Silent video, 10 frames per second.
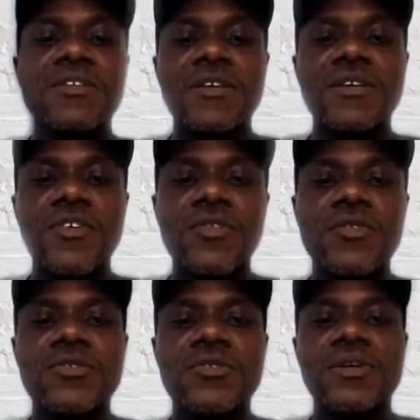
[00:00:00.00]

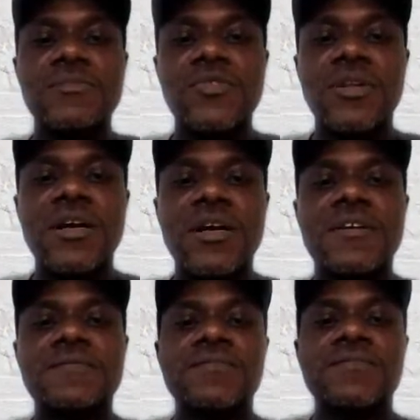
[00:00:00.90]
go to
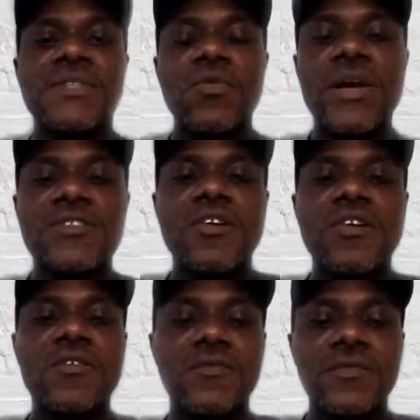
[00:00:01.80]
learn the ways of